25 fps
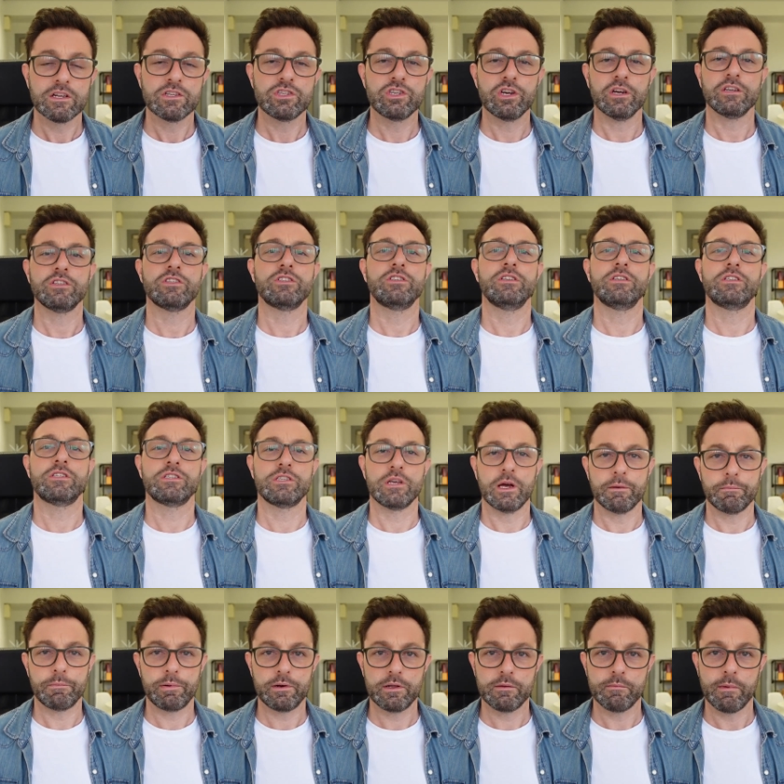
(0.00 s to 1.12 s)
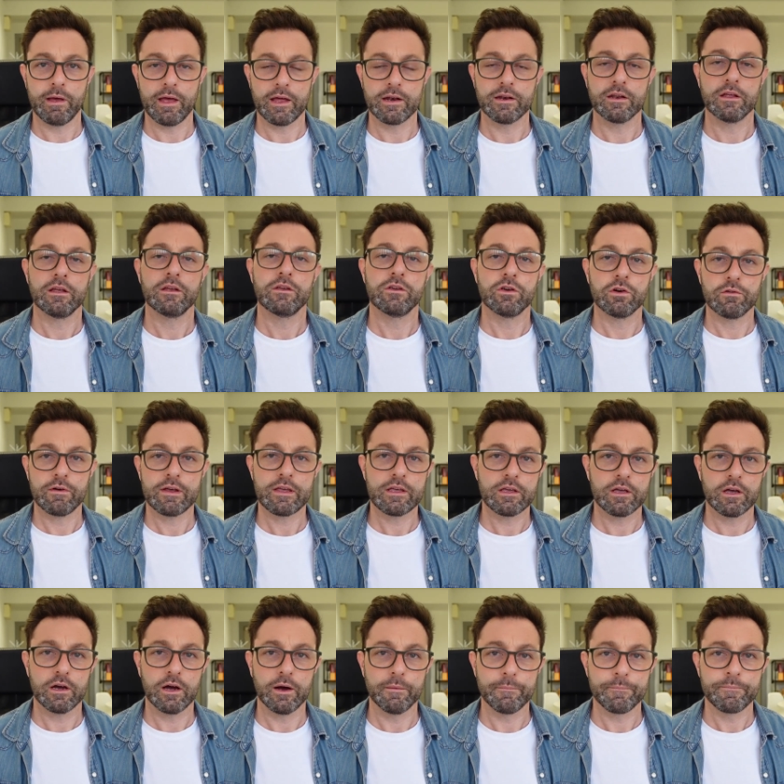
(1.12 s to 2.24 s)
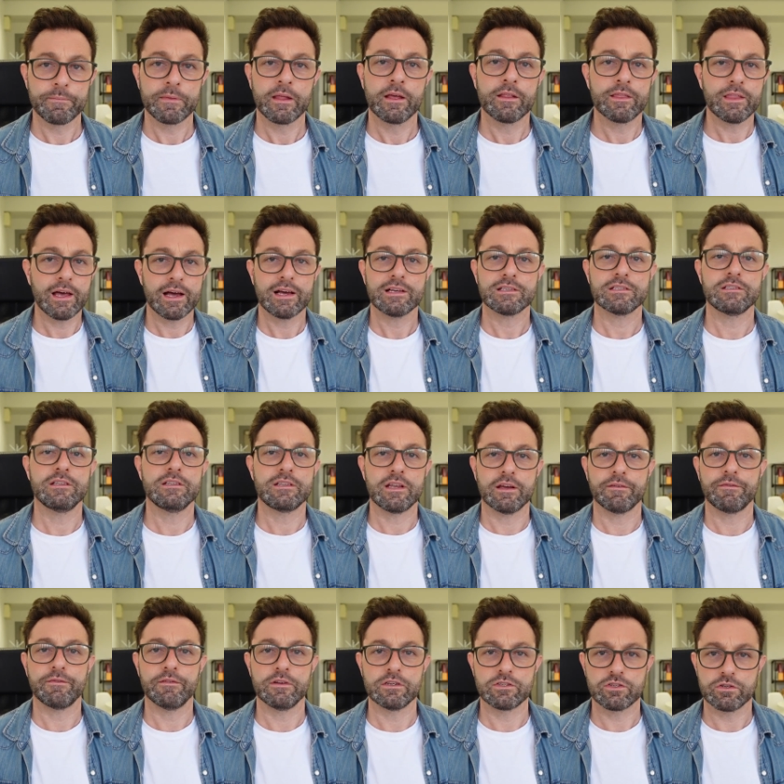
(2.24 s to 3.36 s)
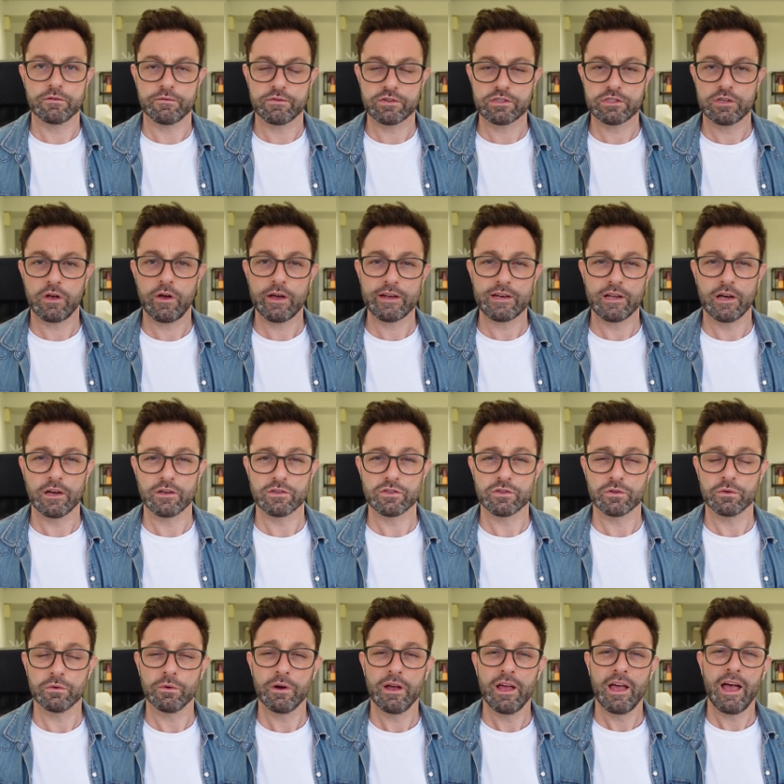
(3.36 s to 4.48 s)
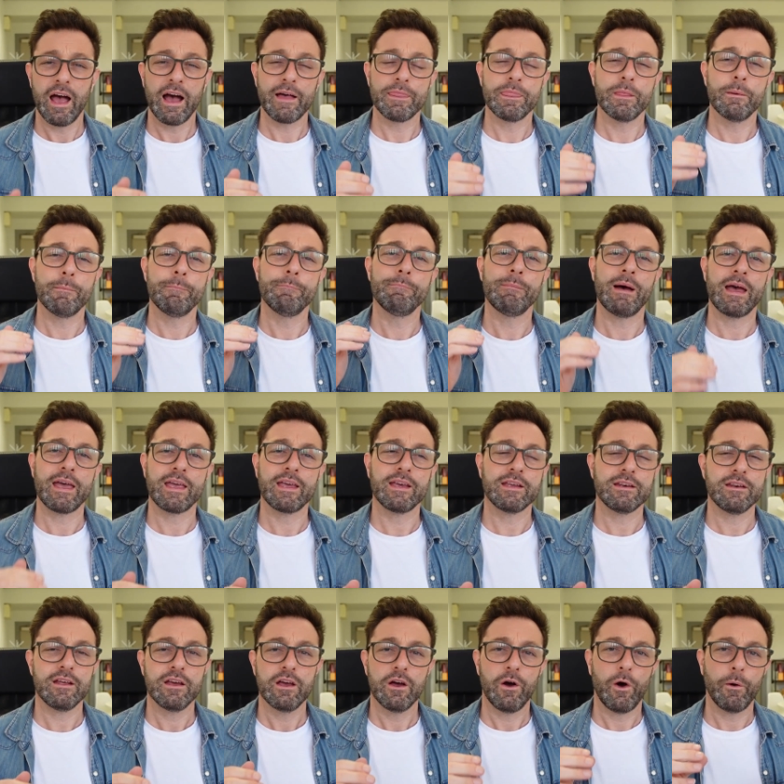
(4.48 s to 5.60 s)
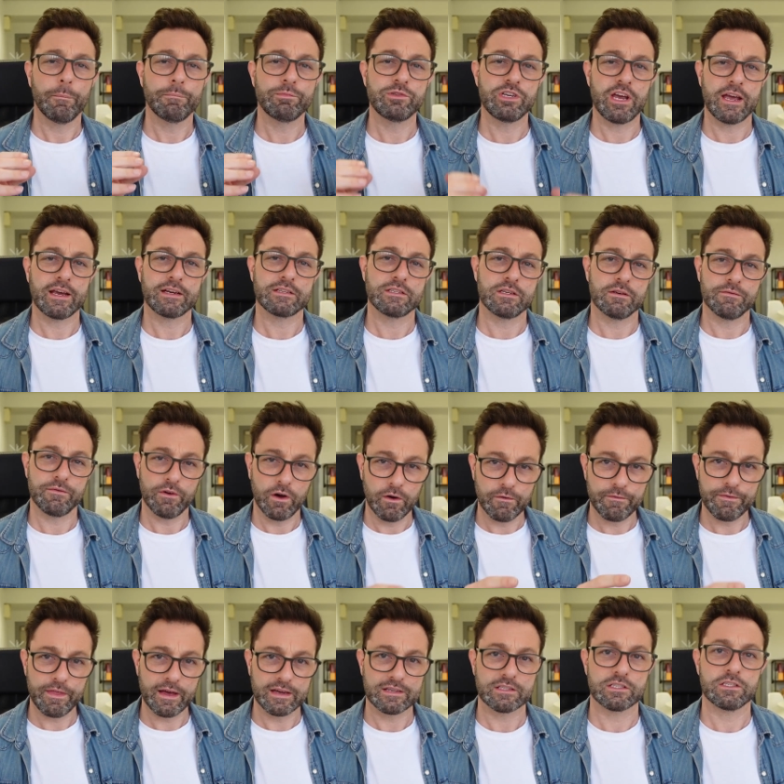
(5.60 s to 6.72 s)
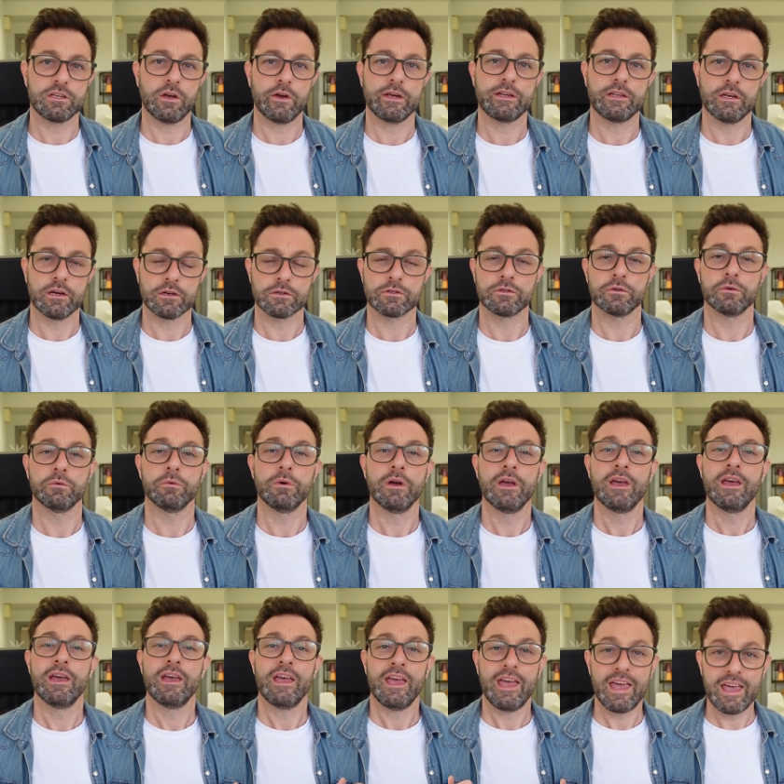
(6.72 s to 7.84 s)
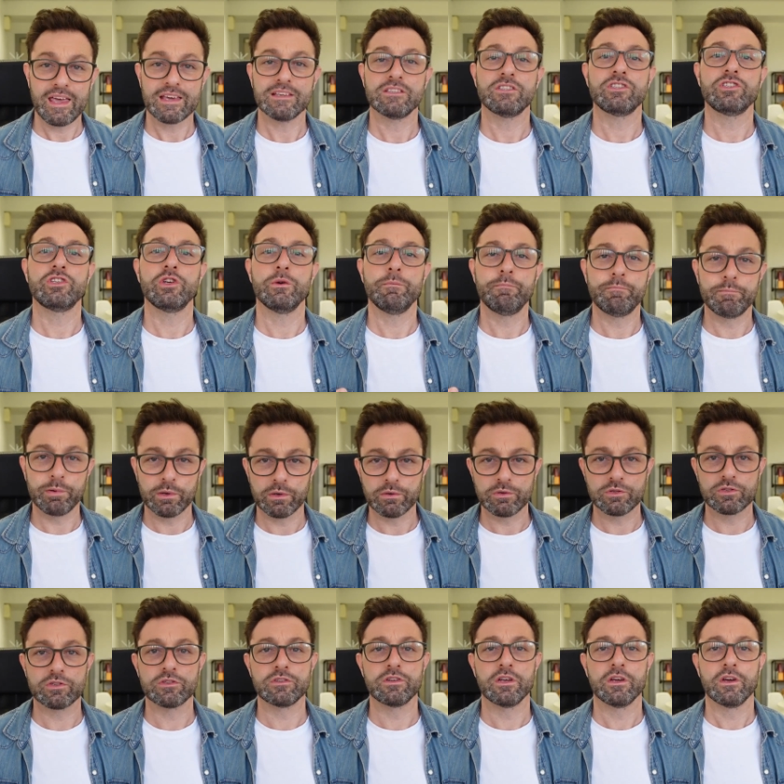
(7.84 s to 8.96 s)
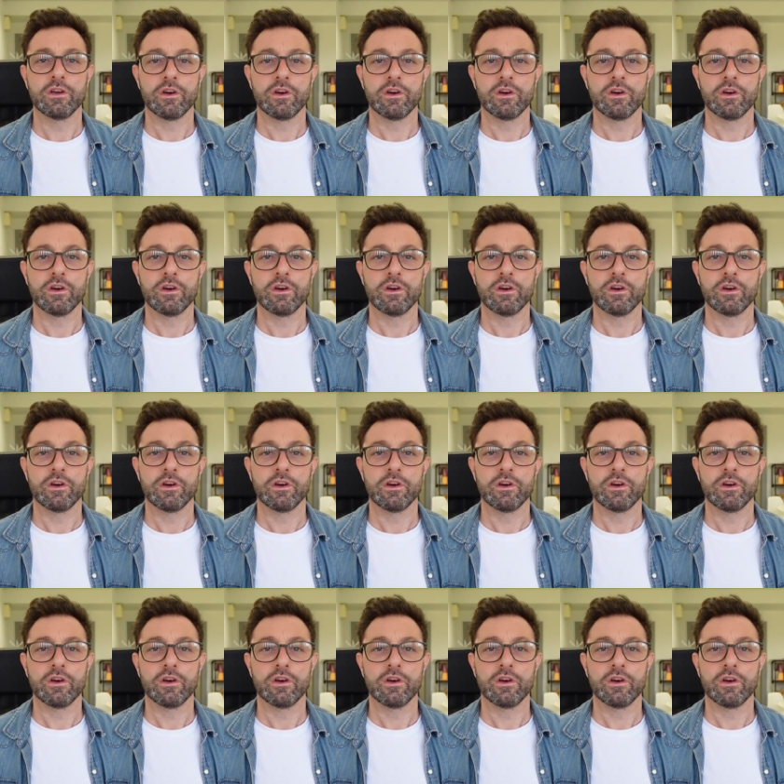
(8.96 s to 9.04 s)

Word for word: just to supplement your income. That's the definition of a side hustle. And the main objective of that side hustle is to boost